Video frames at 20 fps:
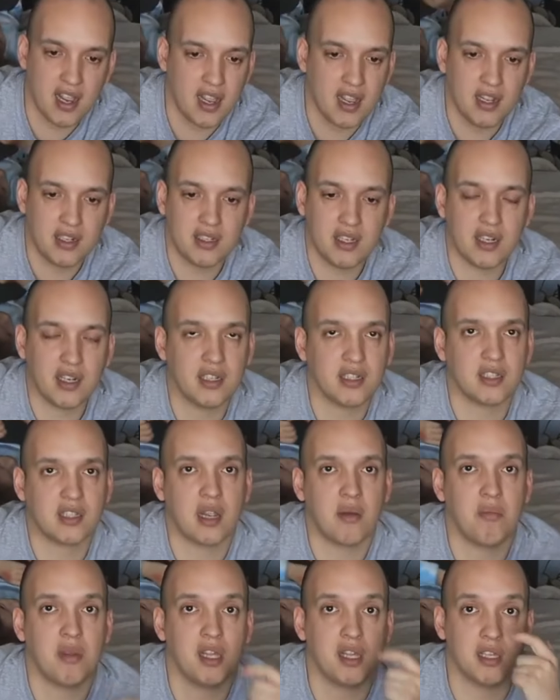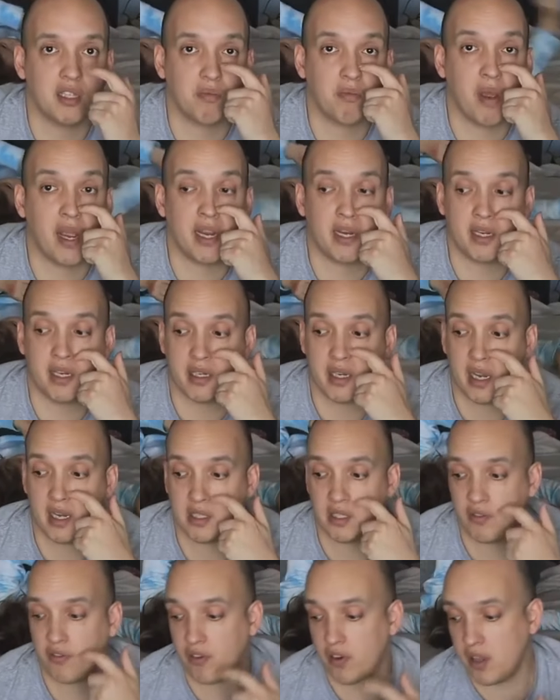didn't send me this mic to
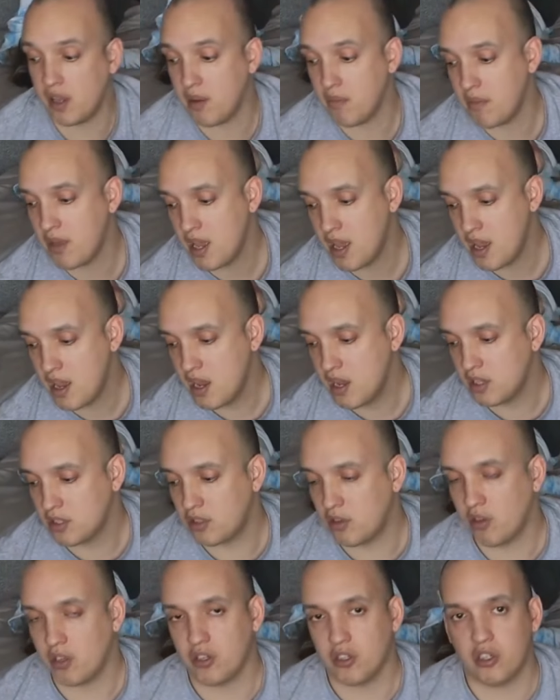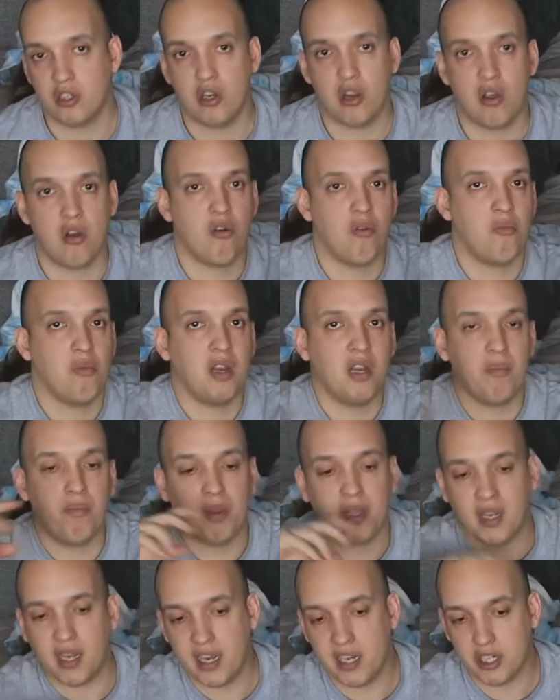test for them, so there's no
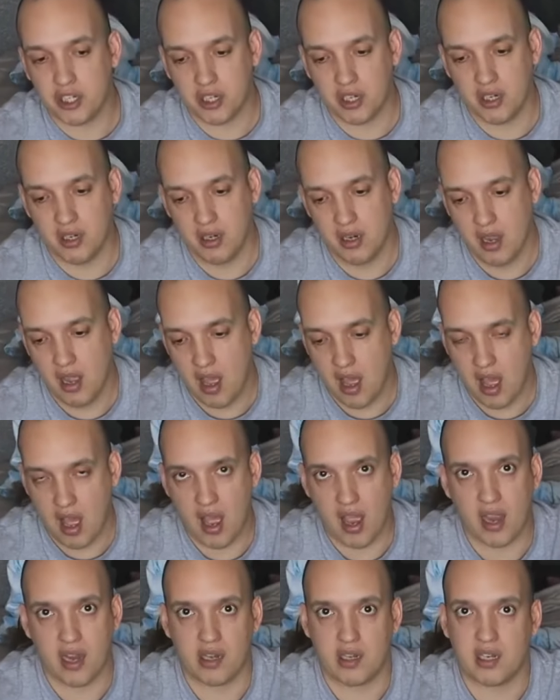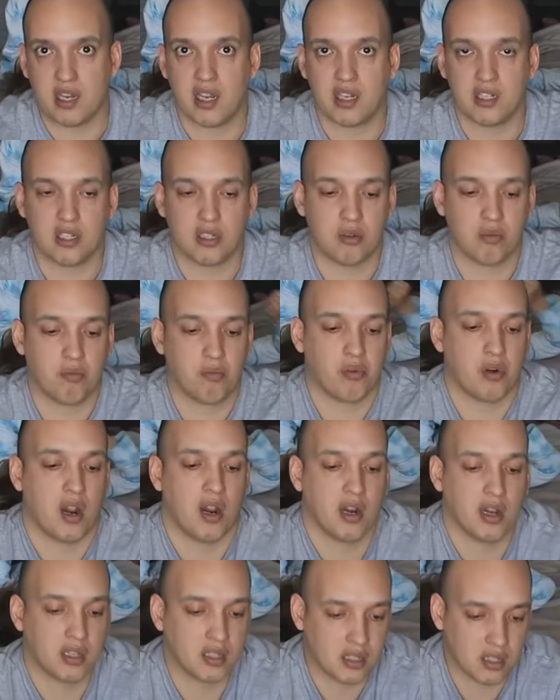manipulation. I test
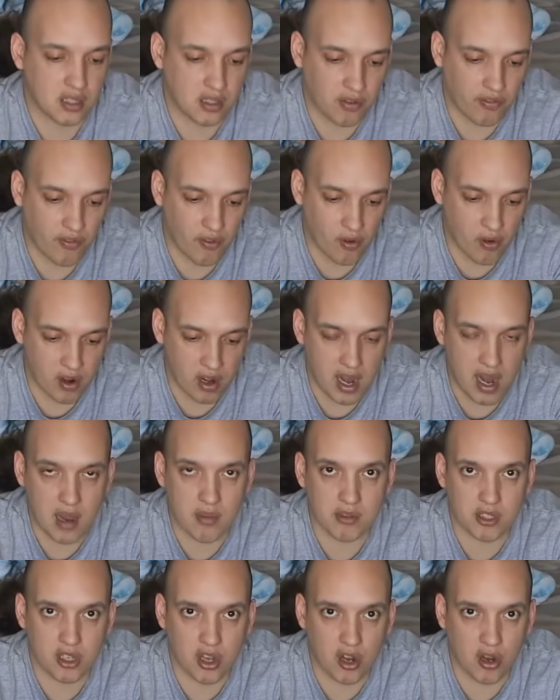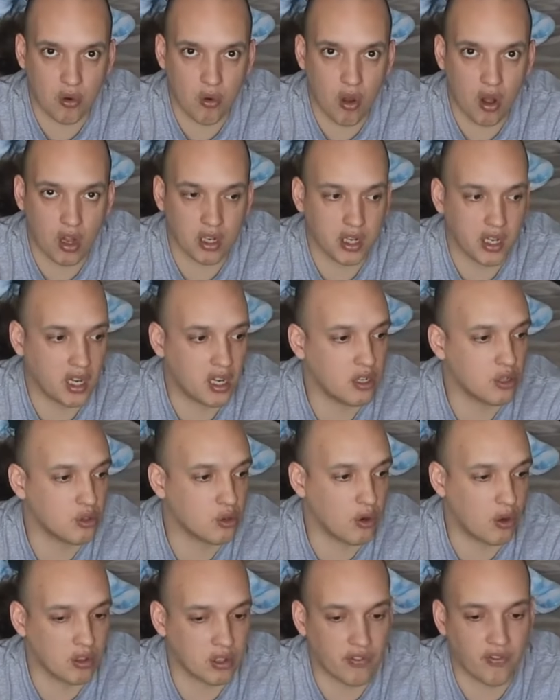products for Amazon quality
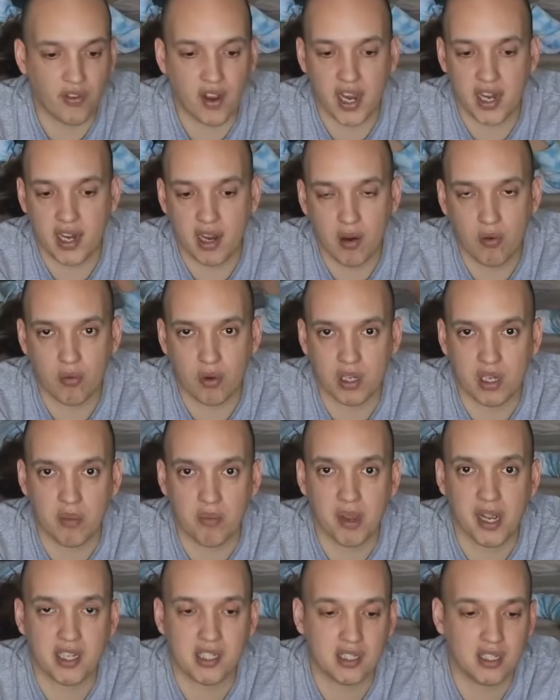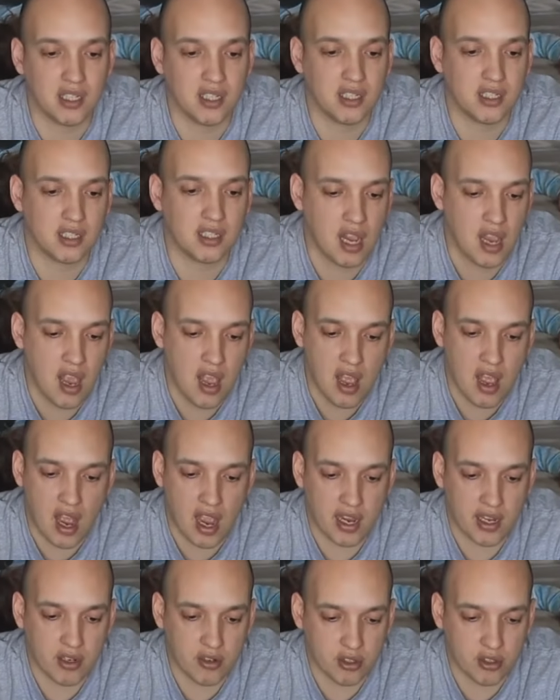control to find out what the best is. I
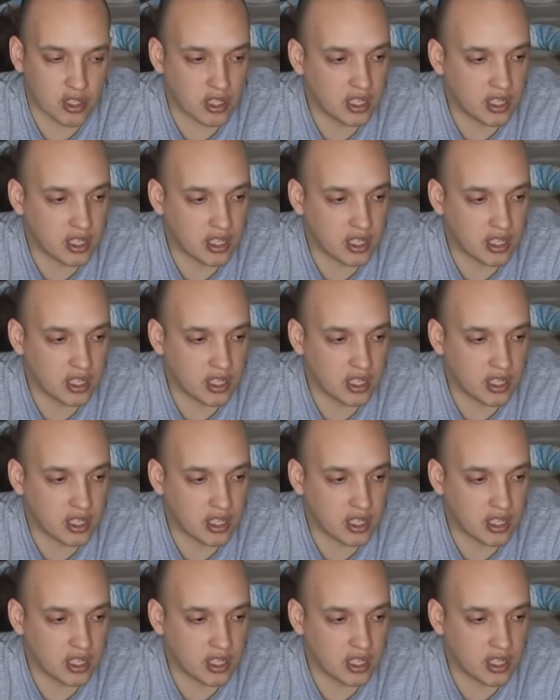usually